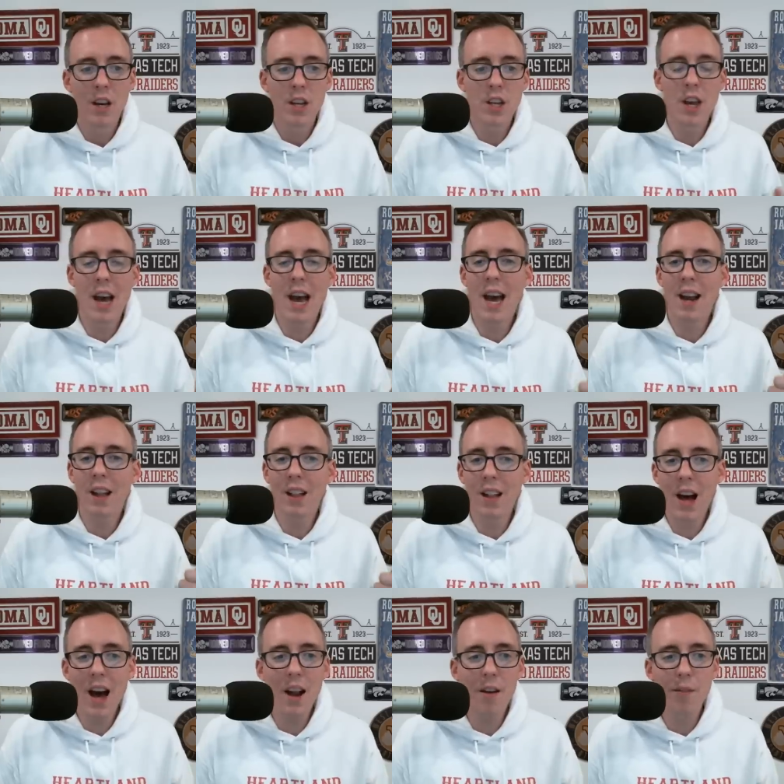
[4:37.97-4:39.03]
You had a
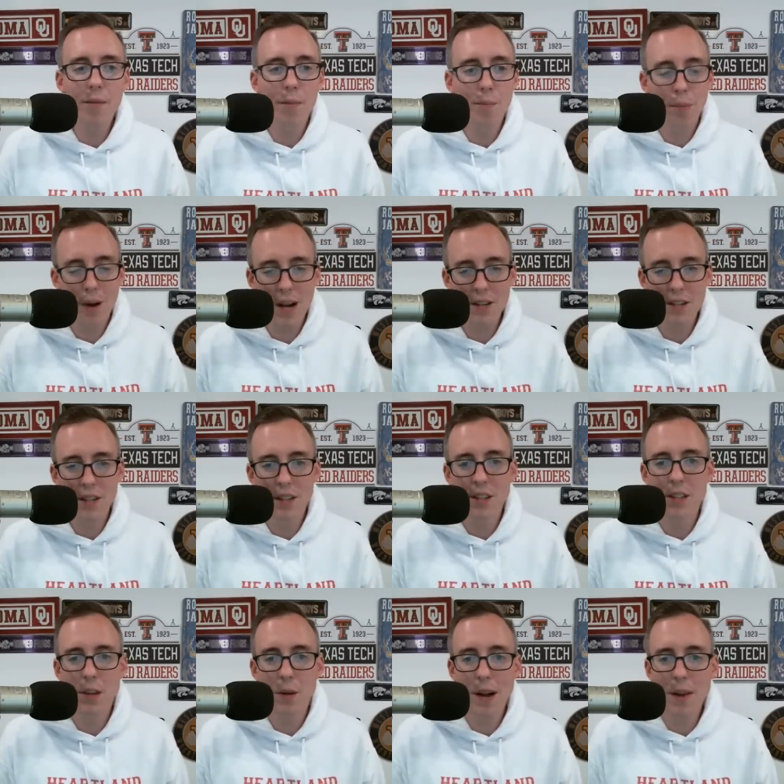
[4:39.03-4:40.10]
lot of
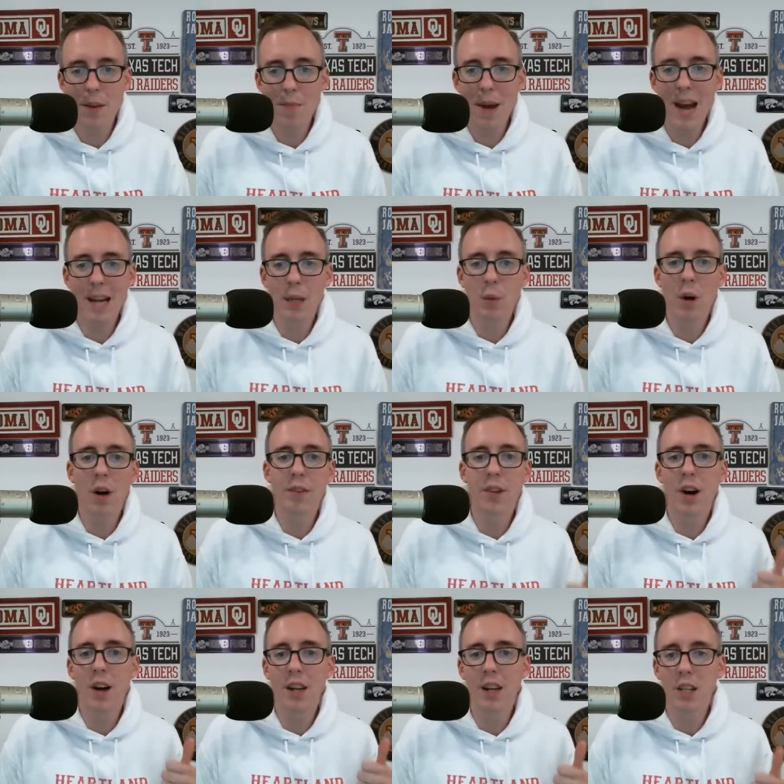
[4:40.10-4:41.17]
presidents around the Pac-12
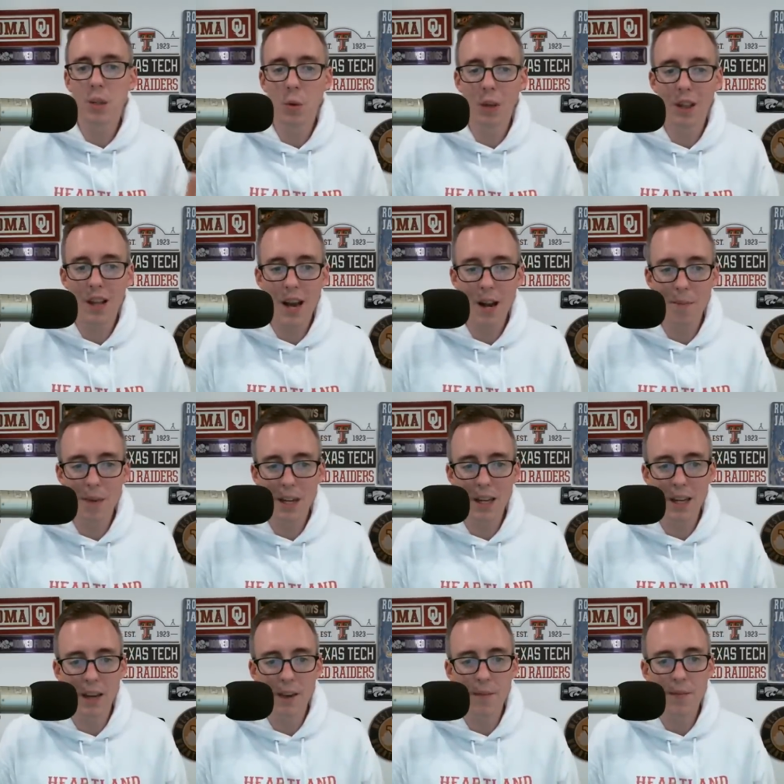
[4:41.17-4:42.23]
talking to a lot of
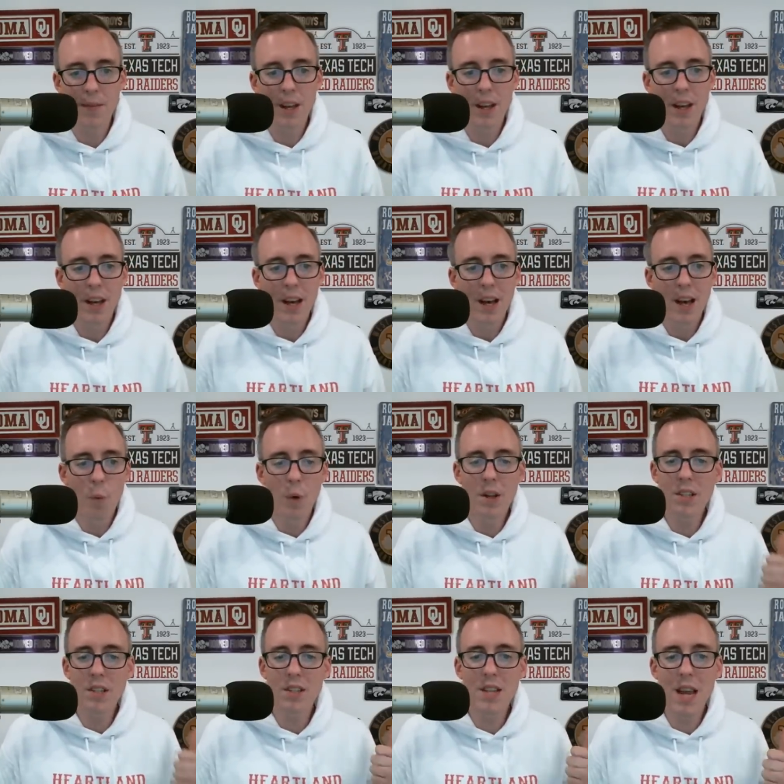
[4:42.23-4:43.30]
media.
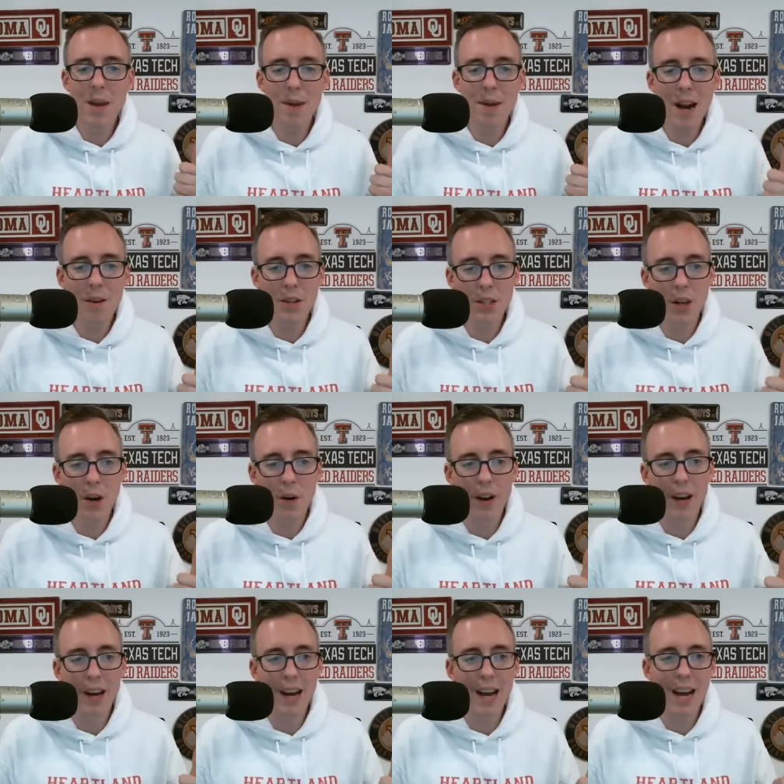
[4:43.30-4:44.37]
What's his name in
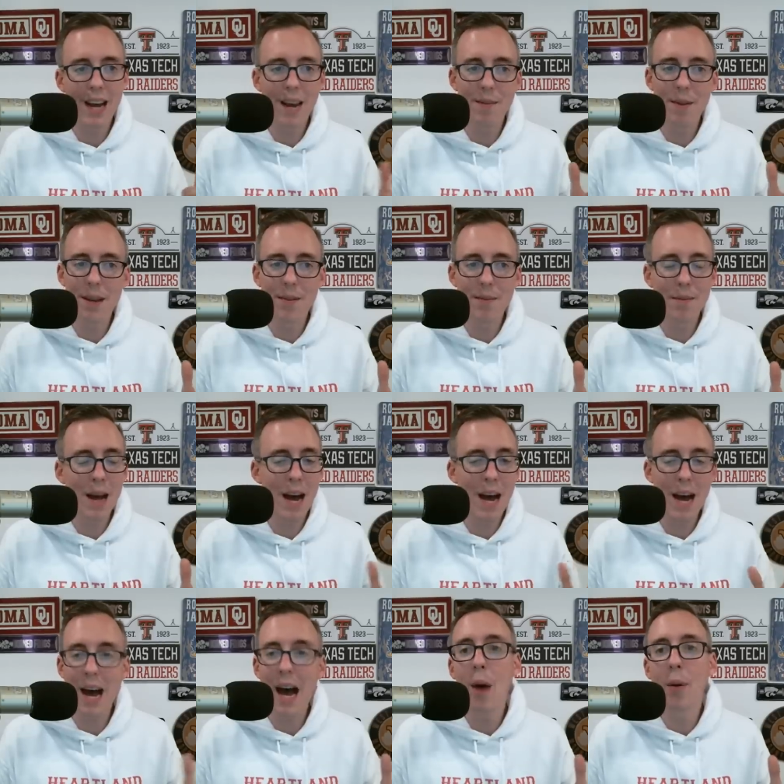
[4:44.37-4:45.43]
Arizona? I mean,
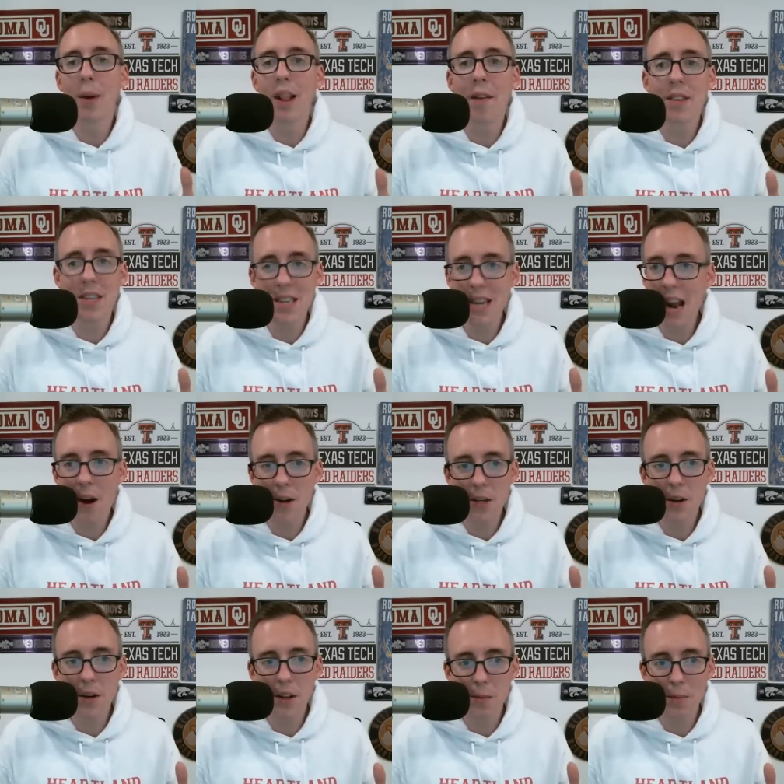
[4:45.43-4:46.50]
I would love to see
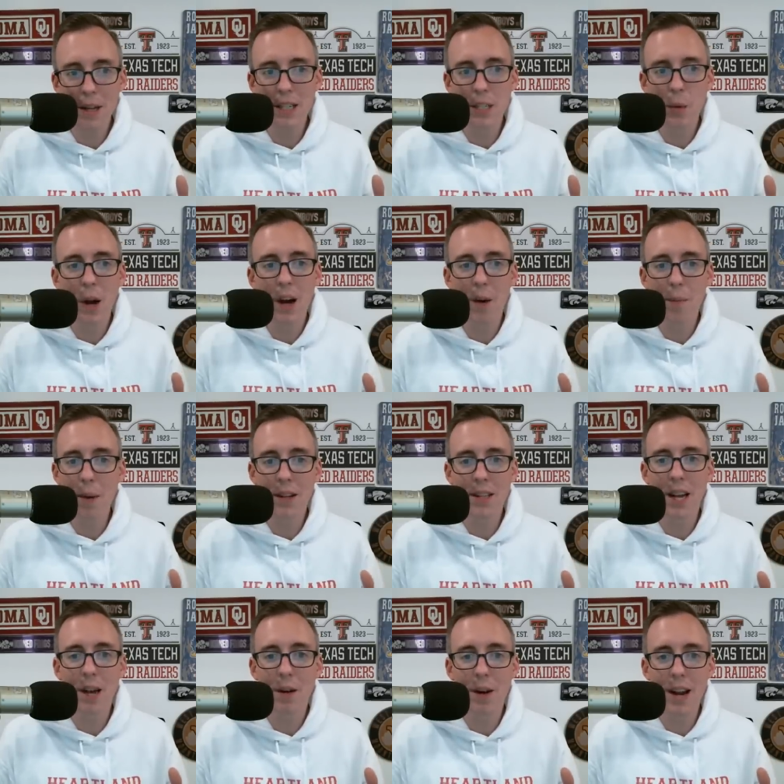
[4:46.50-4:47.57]
Arizona in the Big 12, but I'll
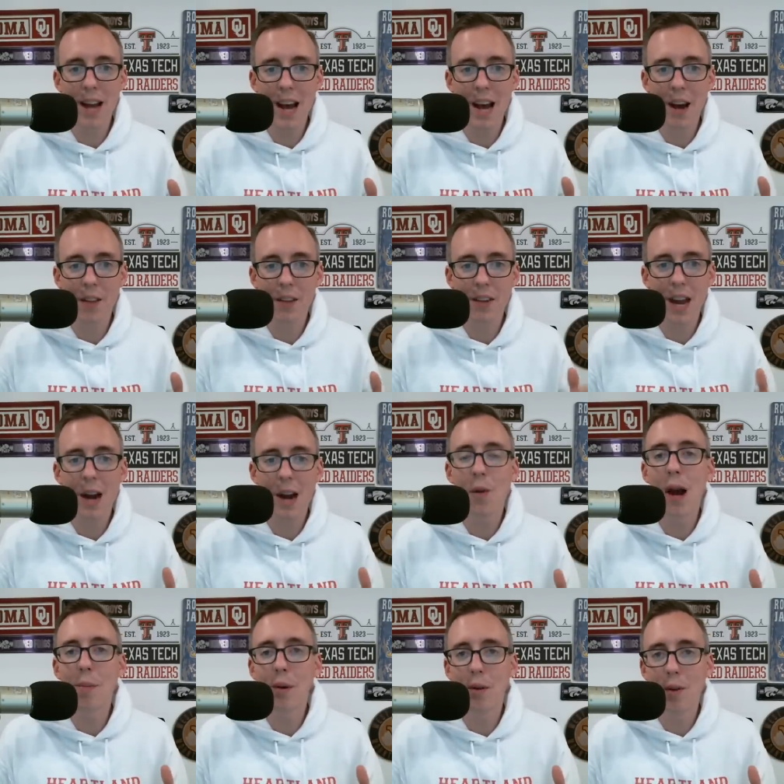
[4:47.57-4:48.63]
tell you right now, this guy,
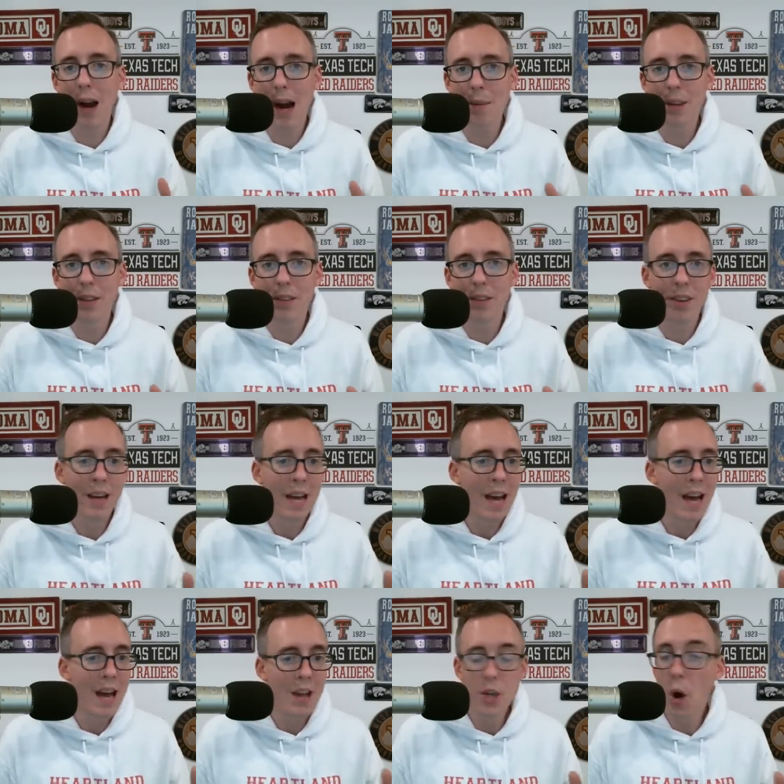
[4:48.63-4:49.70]
Robert Robbins,
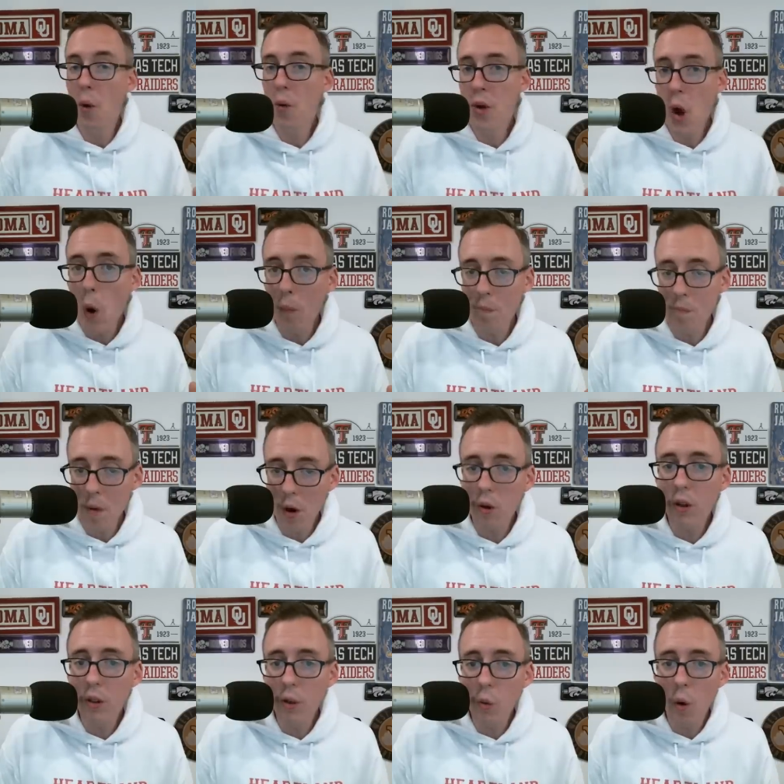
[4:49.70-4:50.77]
don't know him from a
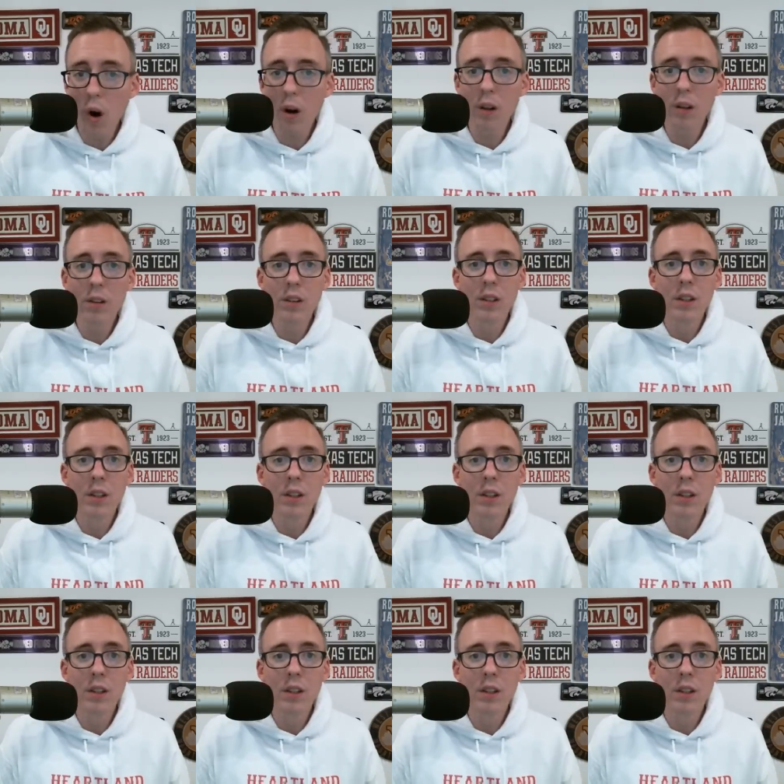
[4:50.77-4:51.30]
hole in the wall.